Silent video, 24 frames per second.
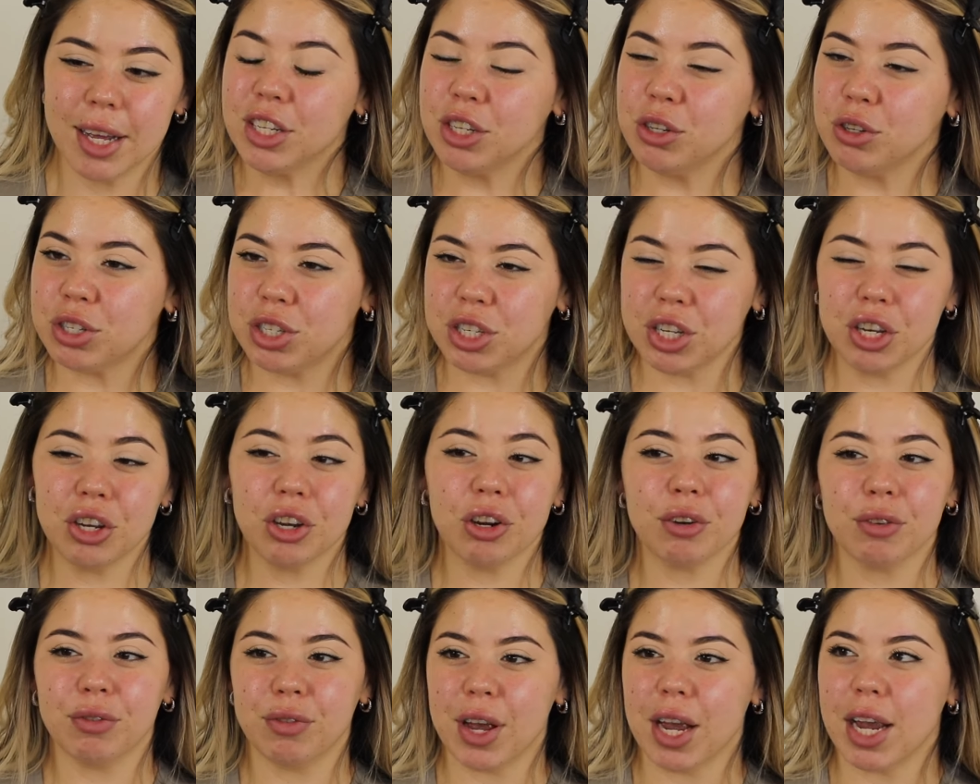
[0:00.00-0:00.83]
You see
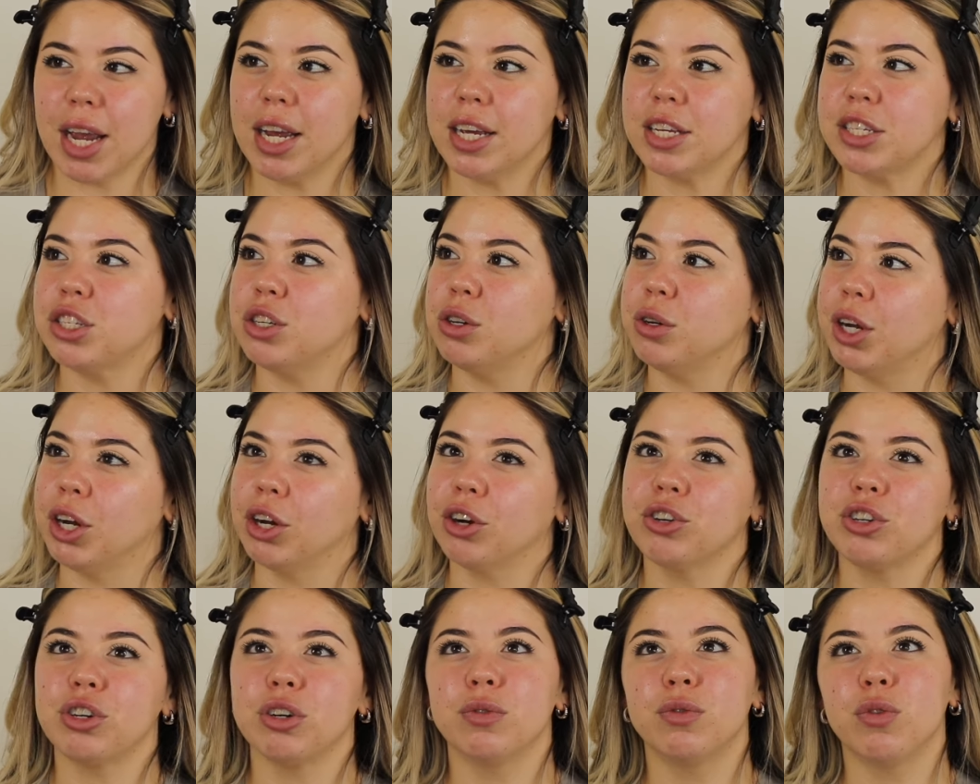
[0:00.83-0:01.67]
your face, you
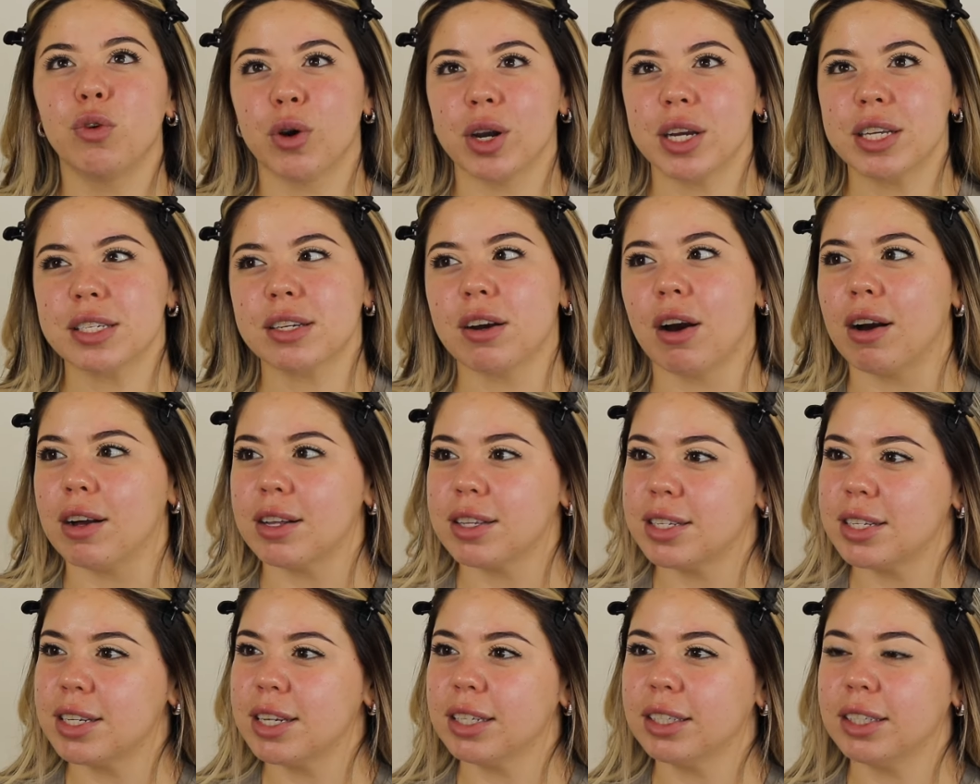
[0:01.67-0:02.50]
hear your voice
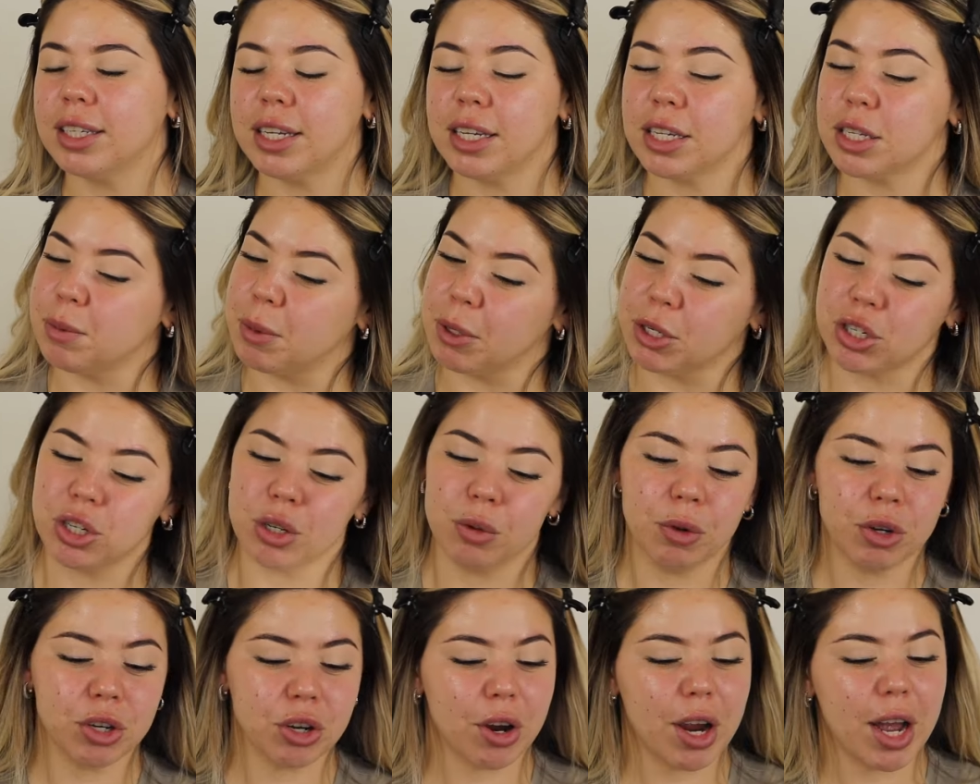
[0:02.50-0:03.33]
constantly, especially
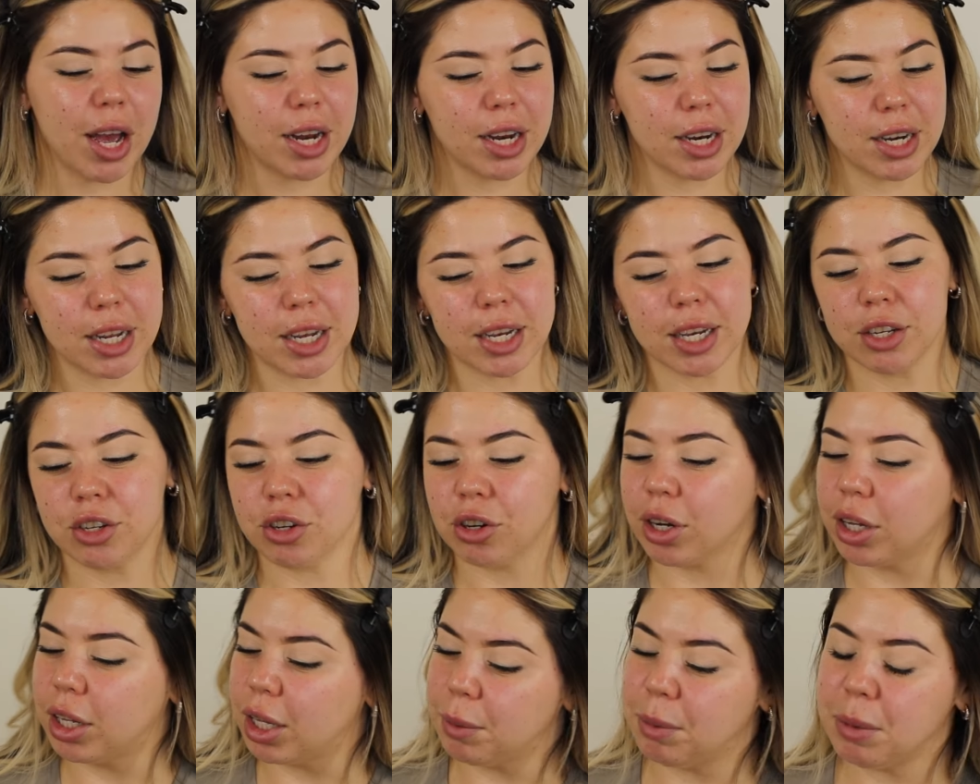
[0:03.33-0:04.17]
when you're editing and
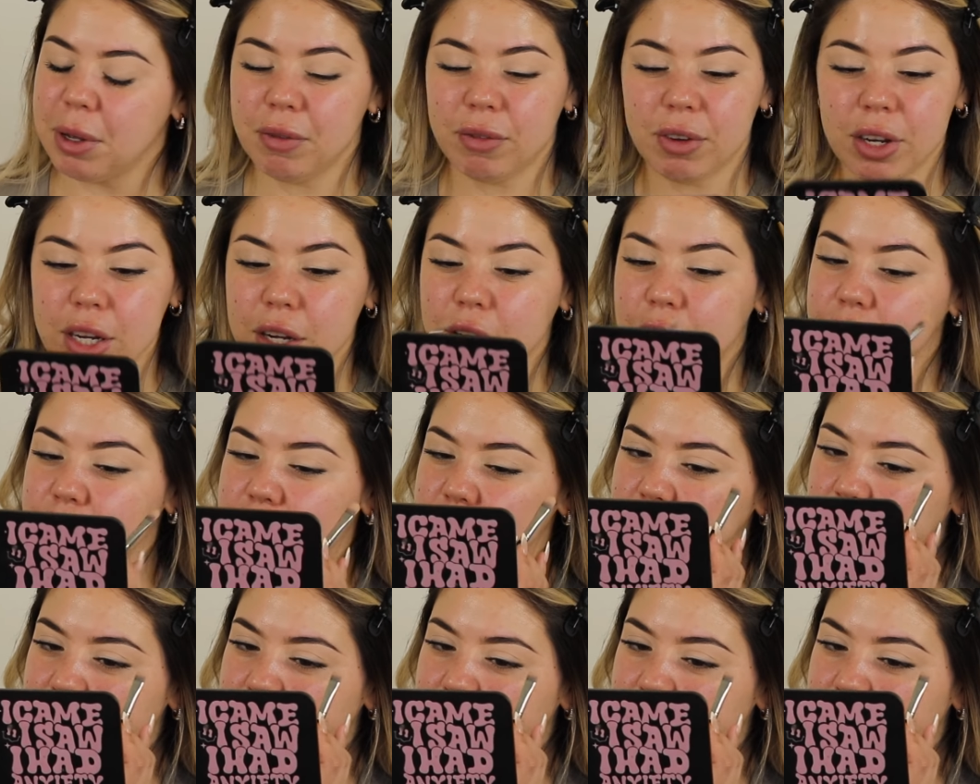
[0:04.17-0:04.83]
you're clipping videos